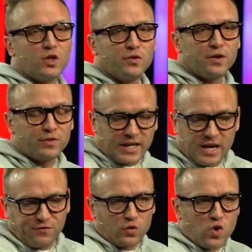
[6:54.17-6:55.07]
the, the, the
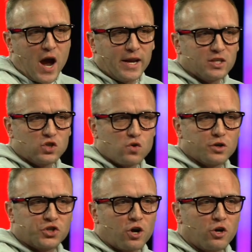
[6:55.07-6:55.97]
gift that Ryan is to our
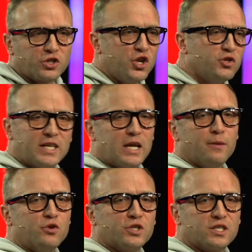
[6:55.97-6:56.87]
church and you seeing him
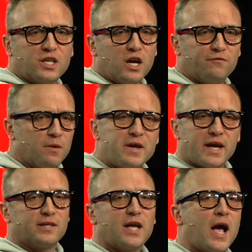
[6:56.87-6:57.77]
use his gift and be
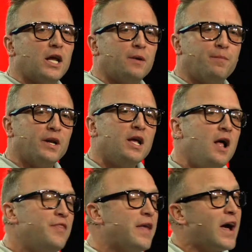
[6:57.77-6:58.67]
excited. But
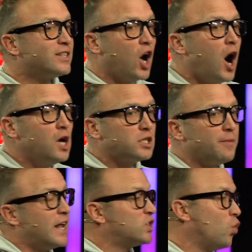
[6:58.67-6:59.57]
th that's awesome
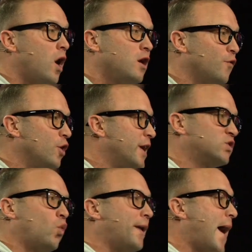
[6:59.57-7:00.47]
and that's wonderful and that's
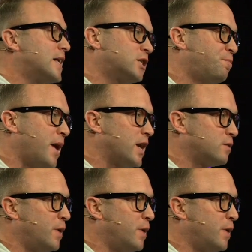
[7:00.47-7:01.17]
one aspect.